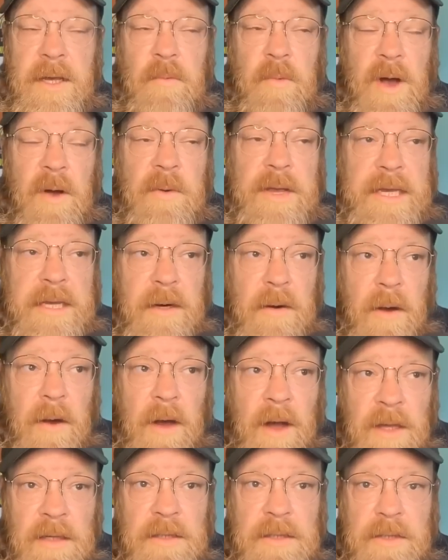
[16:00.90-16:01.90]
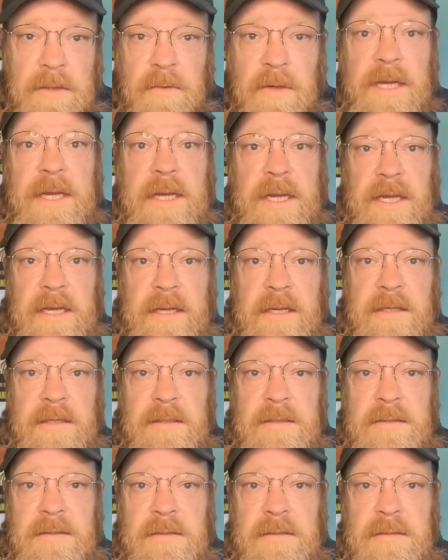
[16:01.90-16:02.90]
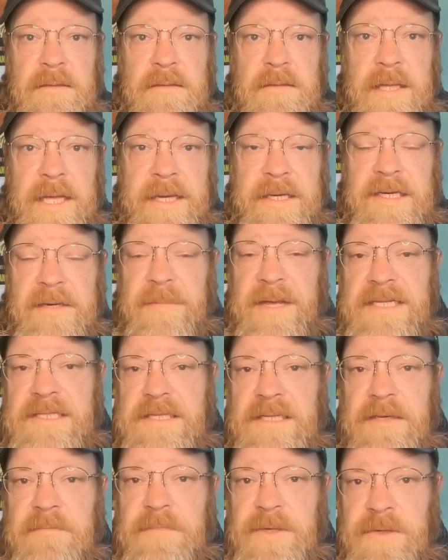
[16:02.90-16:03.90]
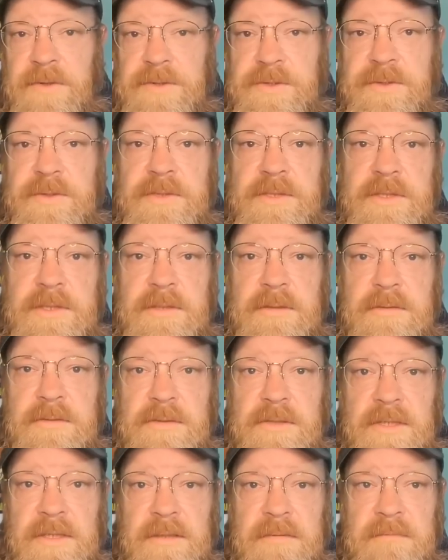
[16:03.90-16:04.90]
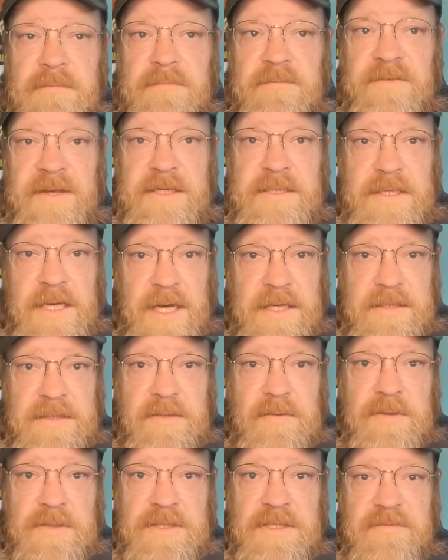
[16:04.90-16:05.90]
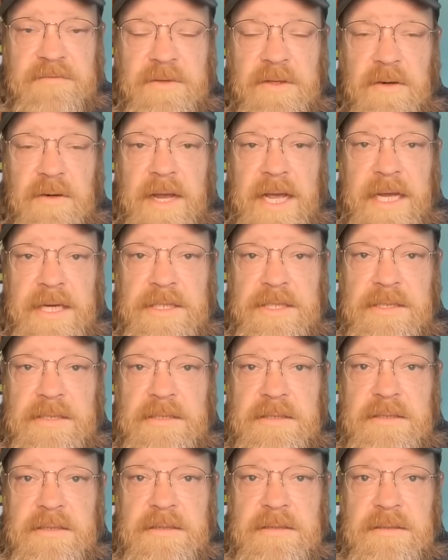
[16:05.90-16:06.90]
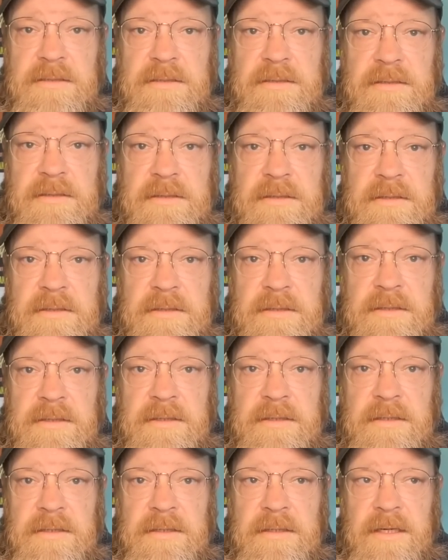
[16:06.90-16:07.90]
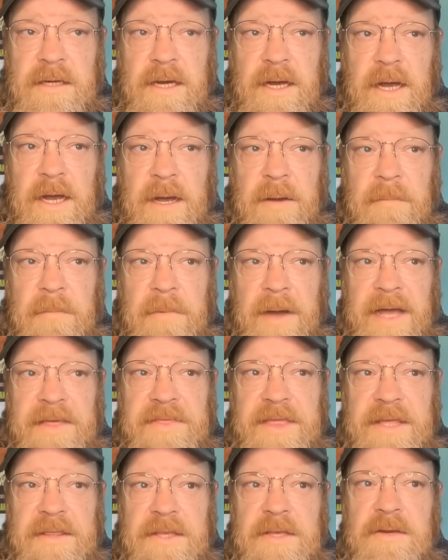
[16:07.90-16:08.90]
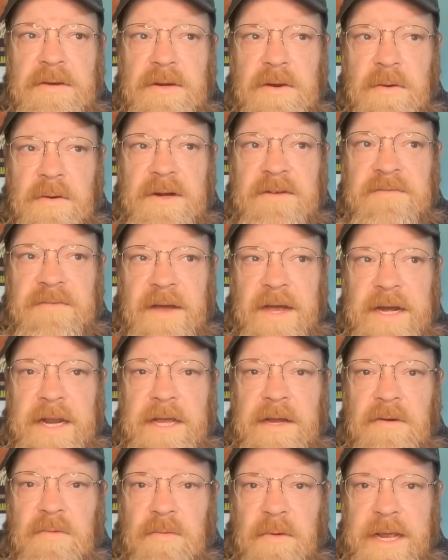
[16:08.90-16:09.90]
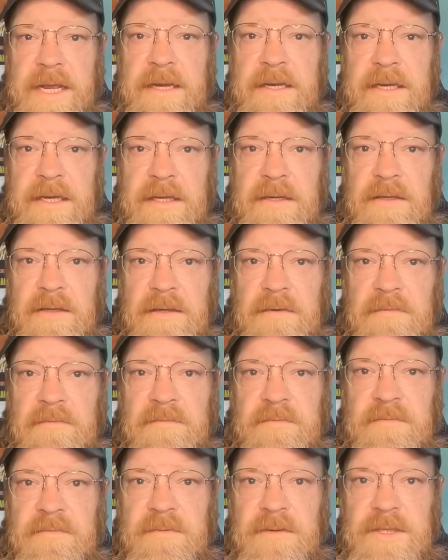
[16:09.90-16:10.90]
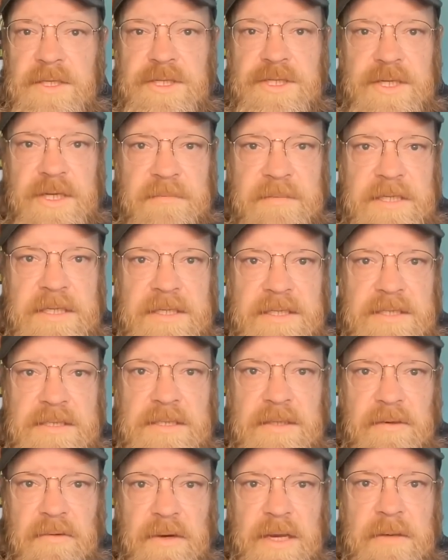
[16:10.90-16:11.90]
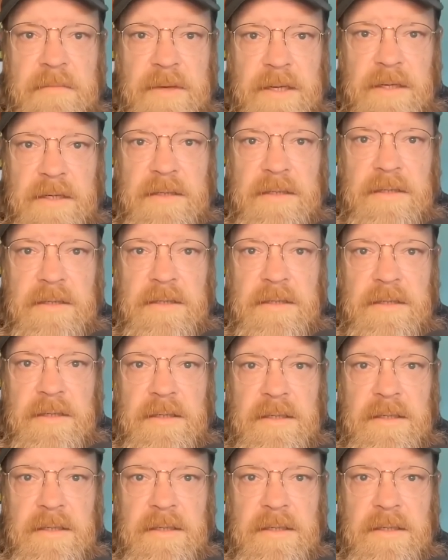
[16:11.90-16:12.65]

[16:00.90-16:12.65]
And while we can all agree that domestic abusers should face consequences for their actions, I think that you're going to find a great deal of legitimate disagreement